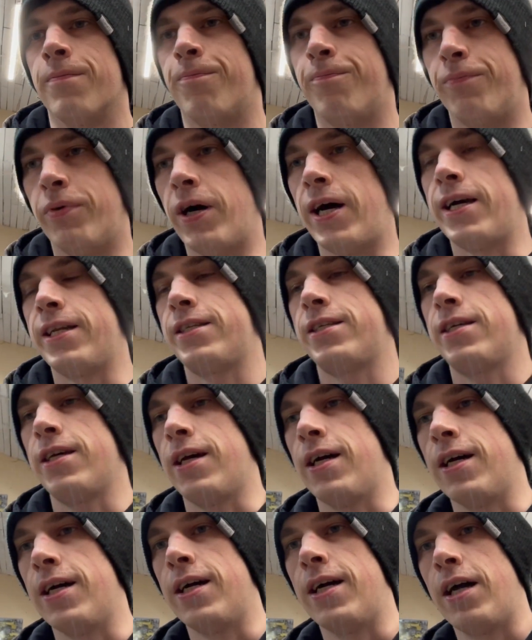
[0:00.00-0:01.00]
But uh,
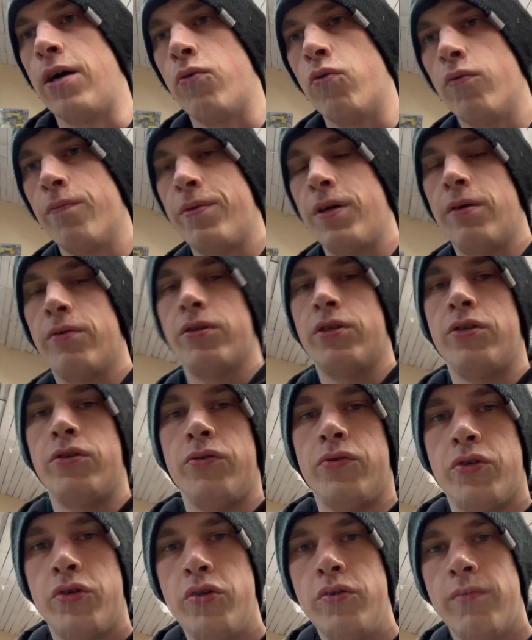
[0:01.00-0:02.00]
I won't be able to do
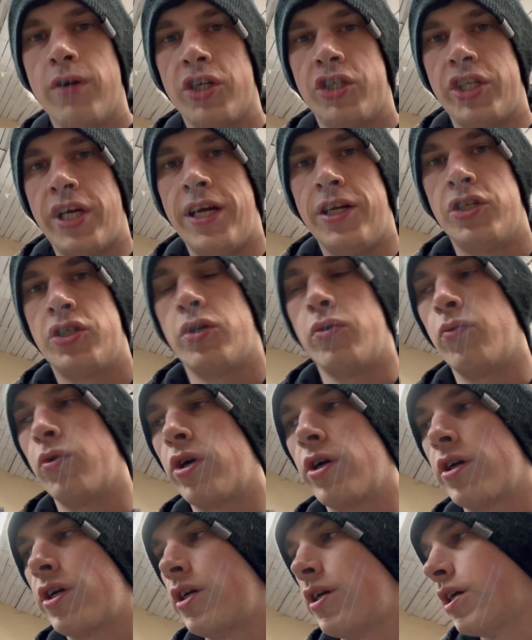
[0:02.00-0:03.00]
too much engine
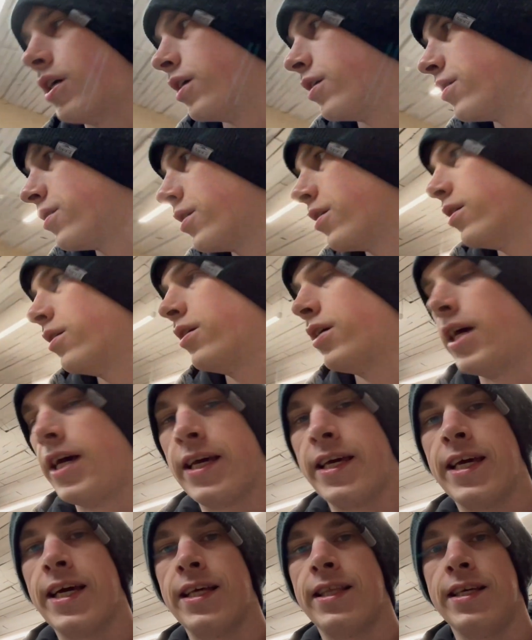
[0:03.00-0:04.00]
work until I
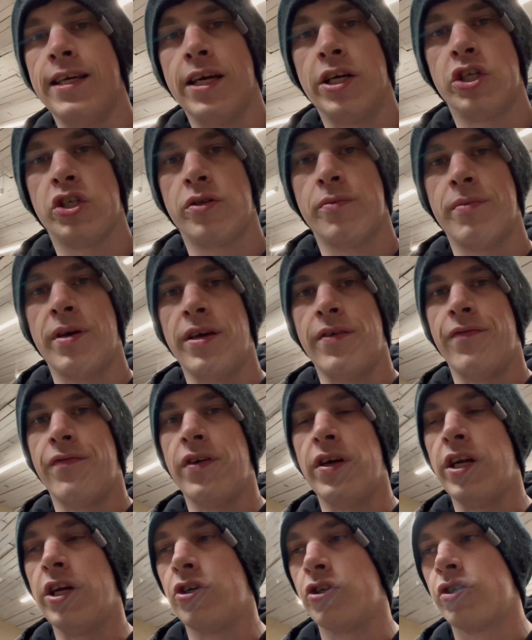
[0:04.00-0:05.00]
get the engine bay
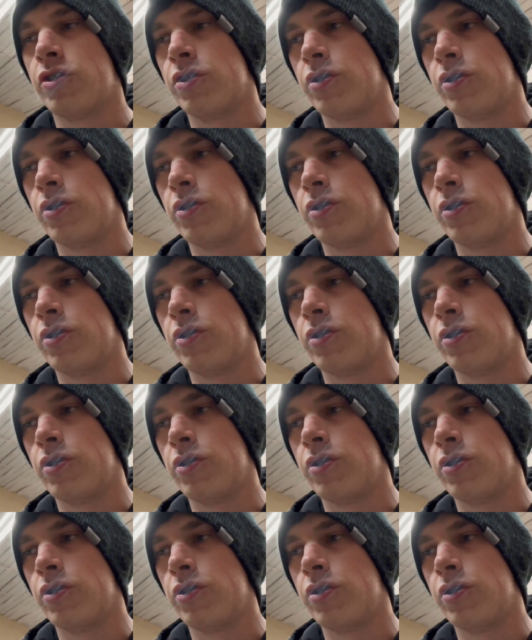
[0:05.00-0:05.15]
finished.